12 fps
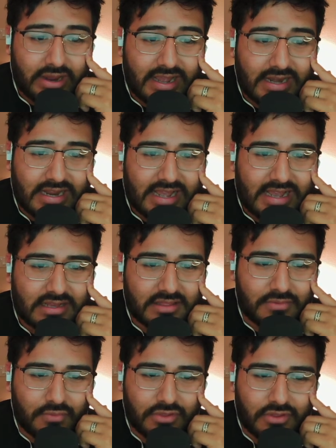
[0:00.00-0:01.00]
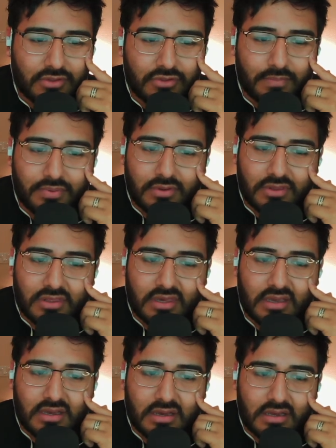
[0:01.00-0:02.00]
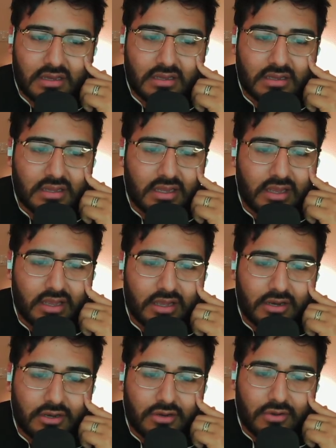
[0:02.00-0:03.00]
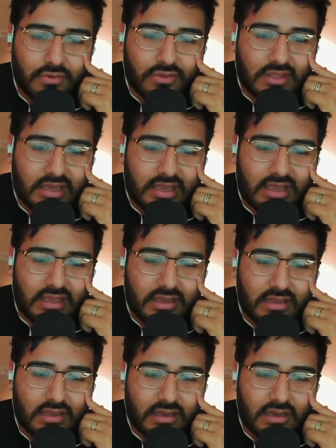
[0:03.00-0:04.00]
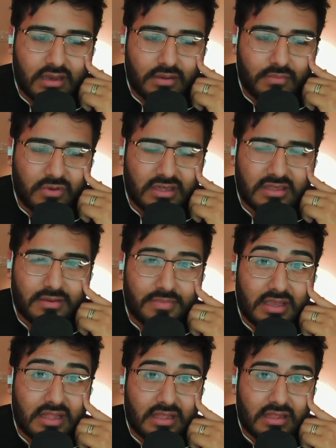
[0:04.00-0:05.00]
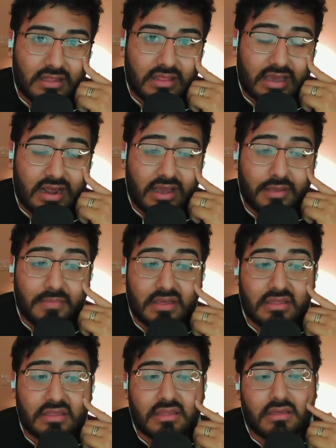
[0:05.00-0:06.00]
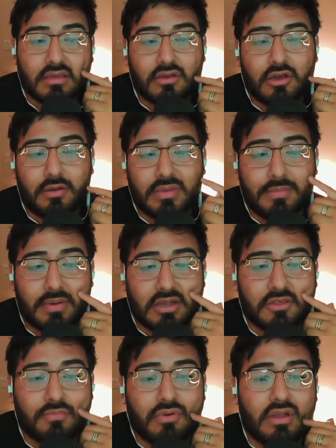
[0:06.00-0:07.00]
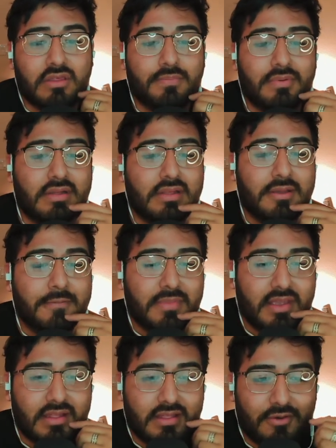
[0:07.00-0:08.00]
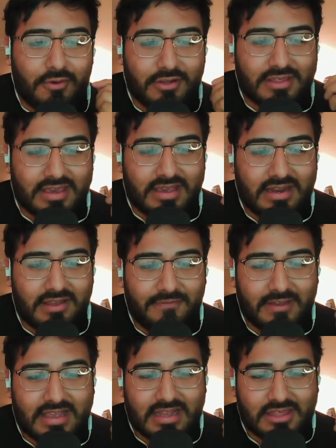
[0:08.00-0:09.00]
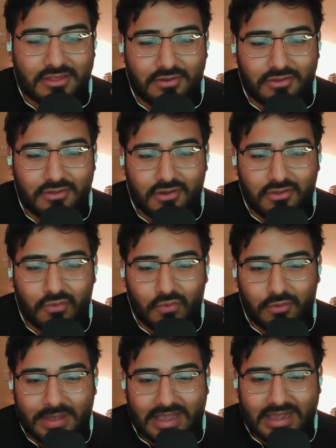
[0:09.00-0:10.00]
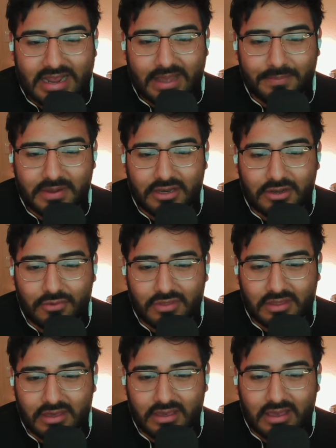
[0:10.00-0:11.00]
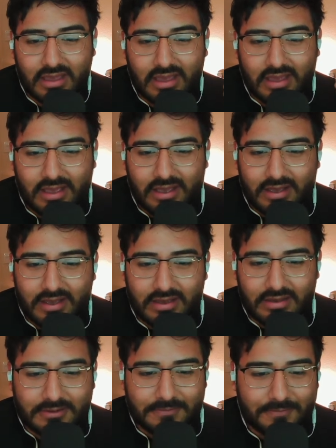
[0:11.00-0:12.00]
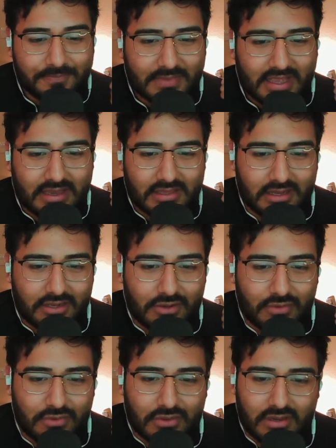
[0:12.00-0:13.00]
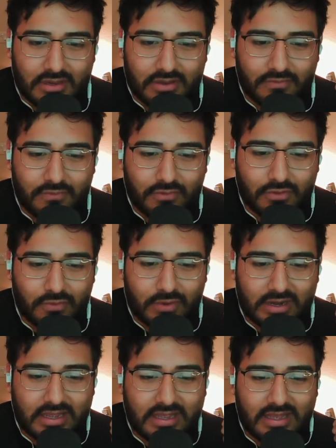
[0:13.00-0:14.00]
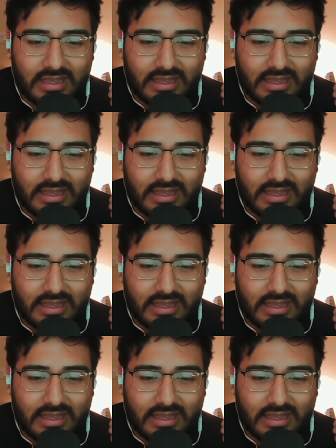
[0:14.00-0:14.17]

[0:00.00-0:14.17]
brand Axe, was also pushing Dogeday, which is something that I missed, caught me by surprise. But they were saying if it gets to $1, we'll make it happen. Dogeday, hashtag Doge 420.